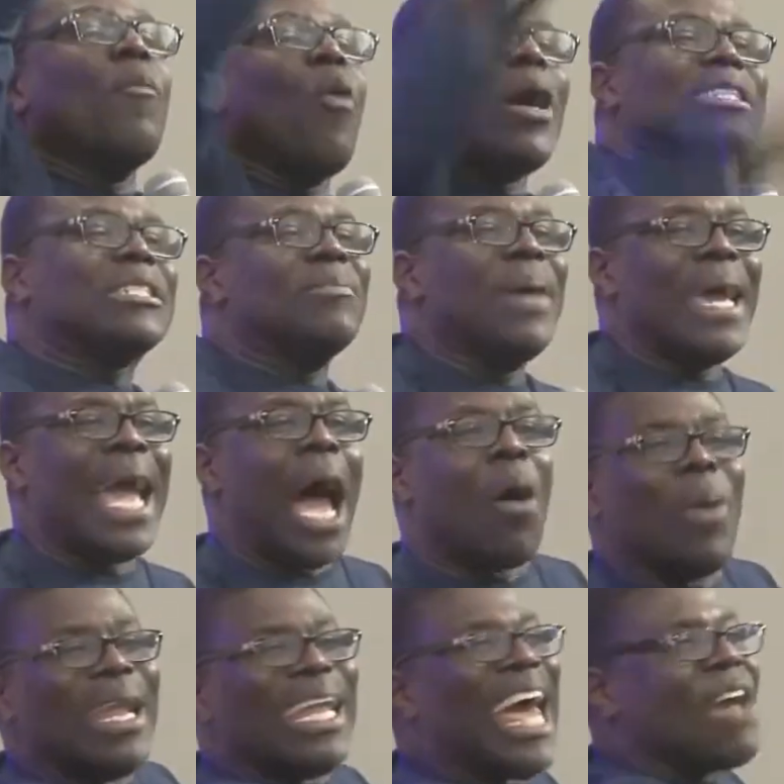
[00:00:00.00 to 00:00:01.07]
what may,
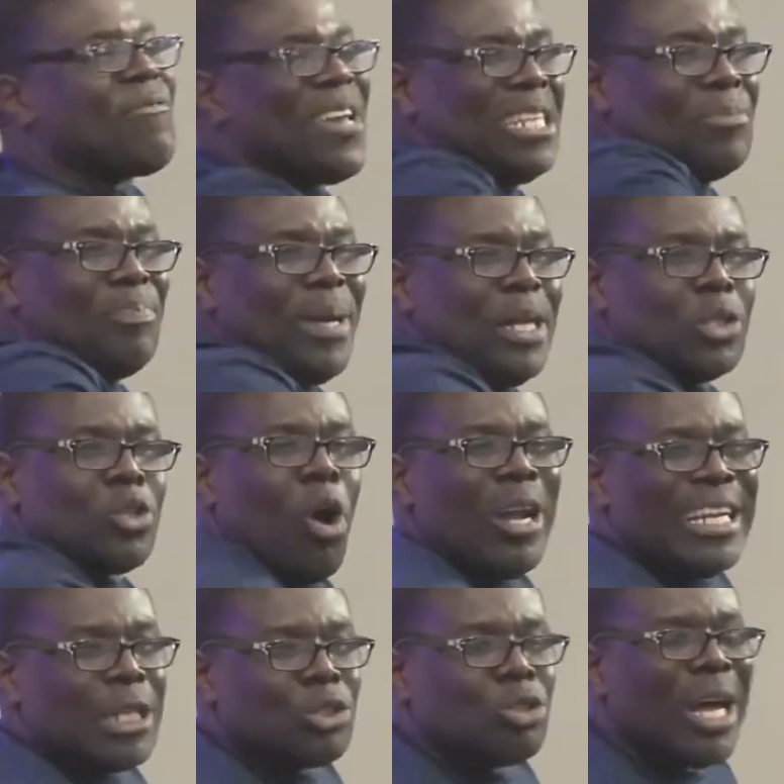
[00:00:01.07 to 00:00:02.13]
our life is built
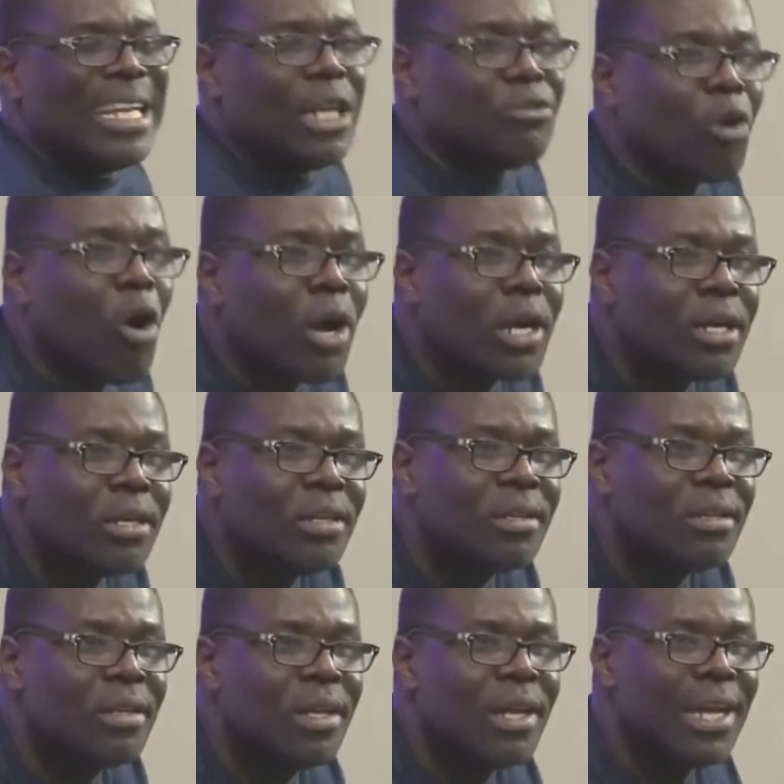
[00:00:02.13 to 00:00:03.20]
on the solid rock.
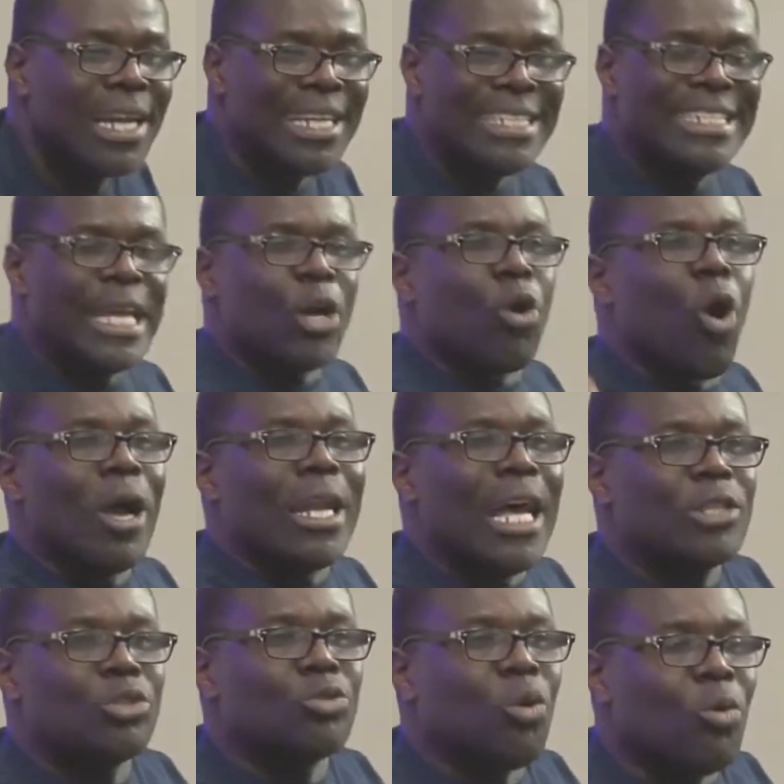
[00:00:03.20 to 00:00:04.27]
The
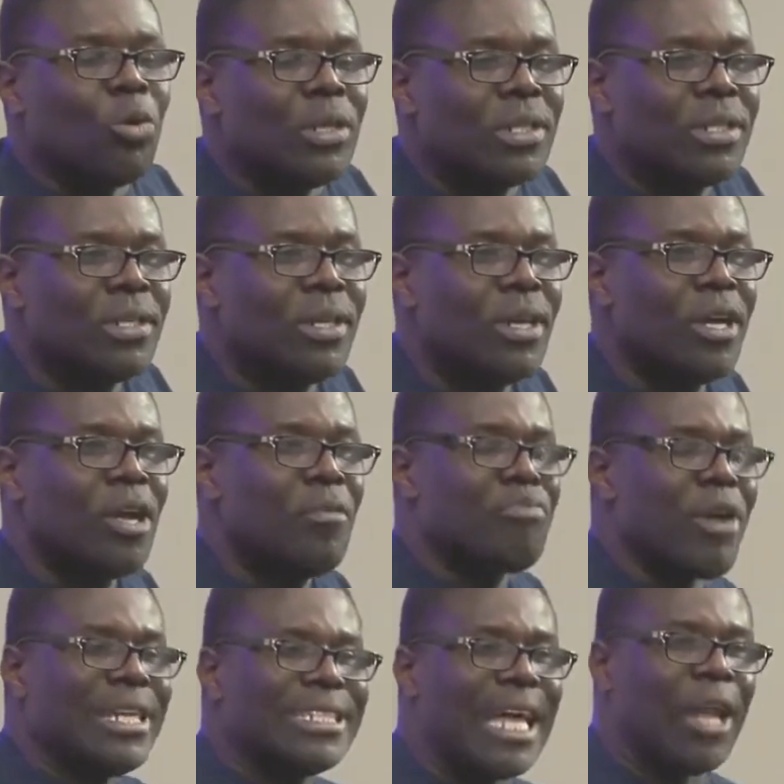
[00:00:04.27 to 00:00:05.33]
cornerstone.
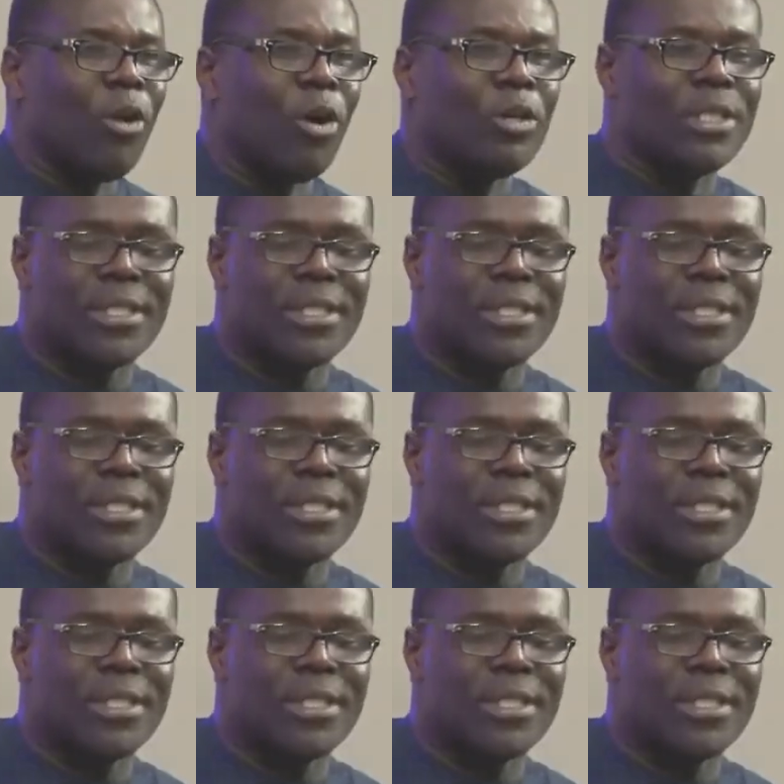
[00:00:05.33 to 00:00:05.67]
Praise the Lord.